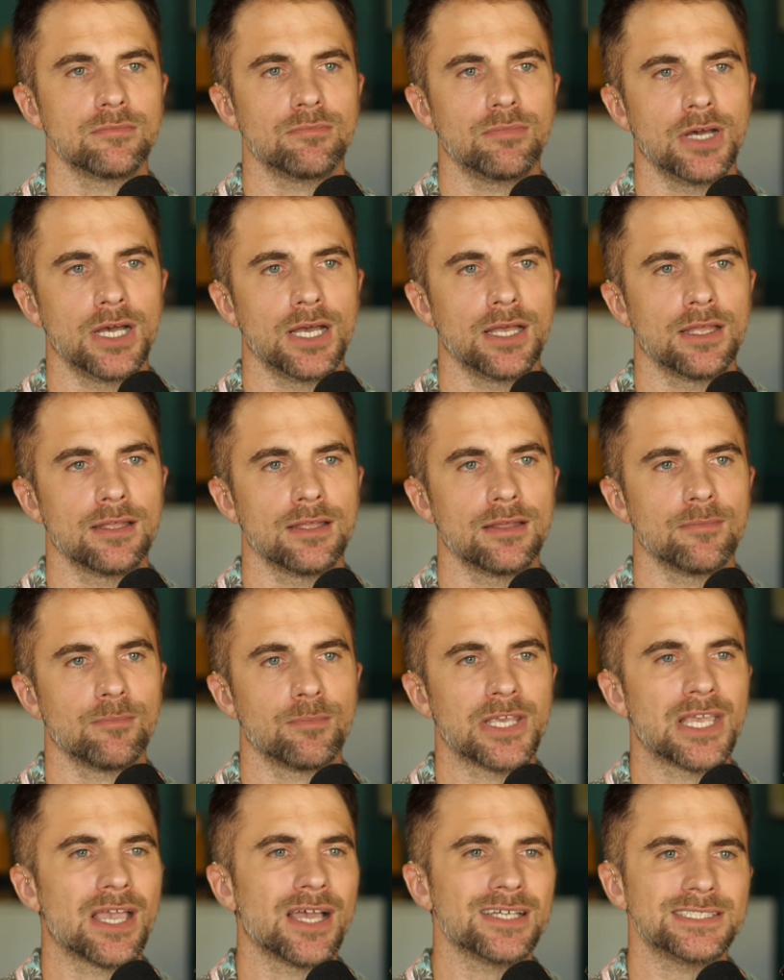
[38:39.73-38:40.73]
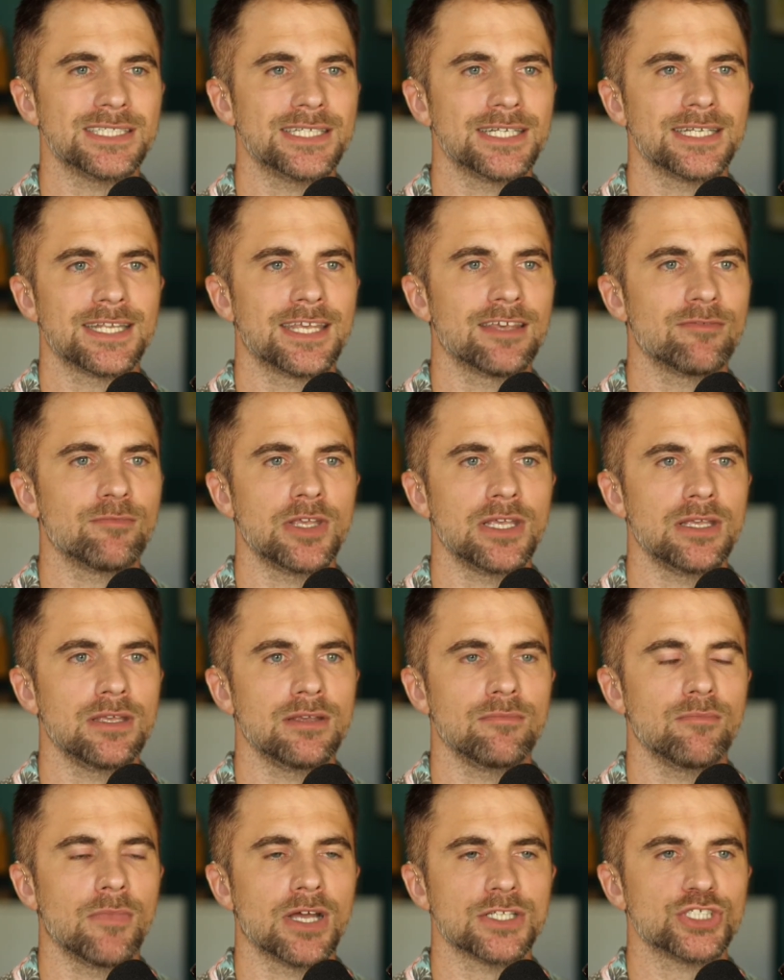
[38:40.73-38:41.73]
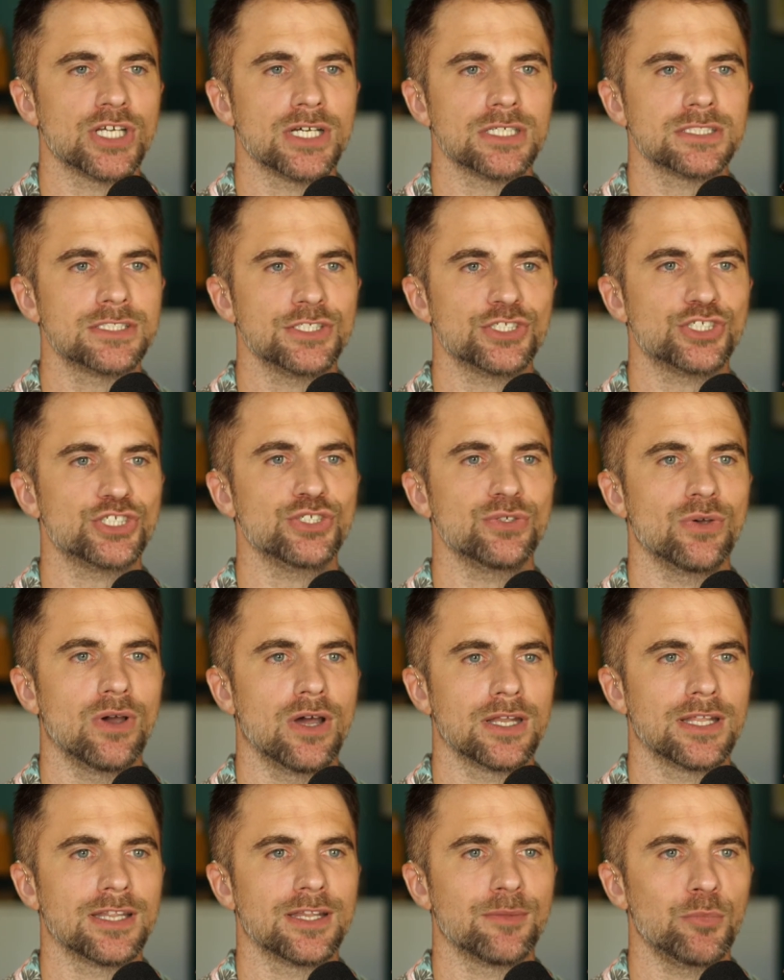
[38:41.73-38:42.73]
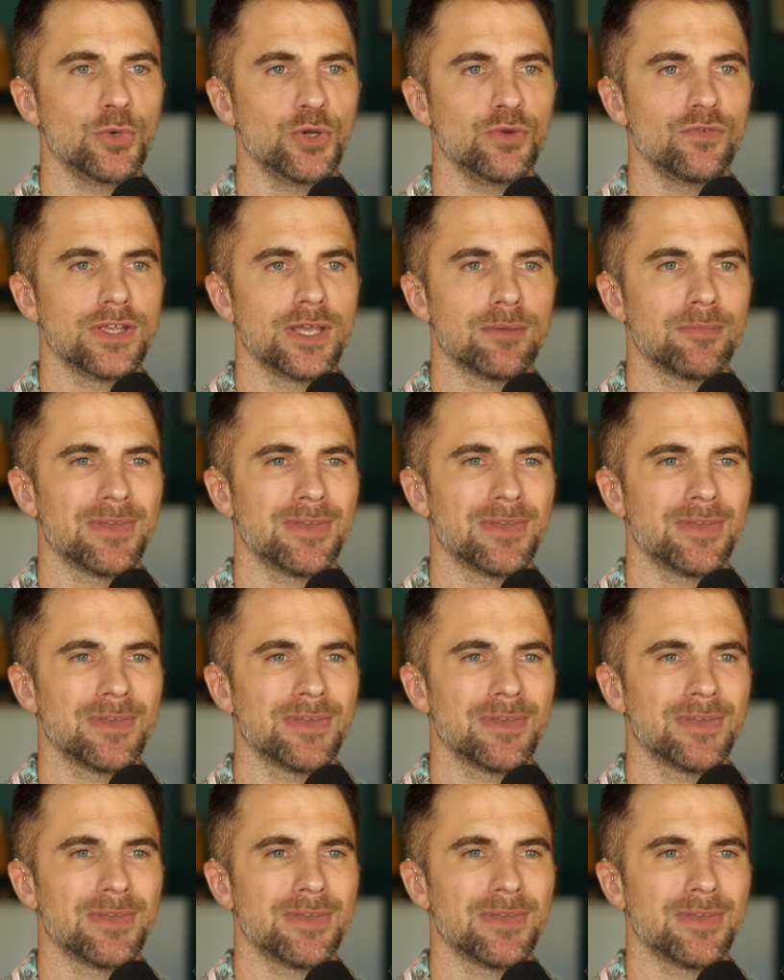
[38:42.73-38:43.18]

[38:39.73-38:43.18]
But because he didn't give me much else to chew on in the movie,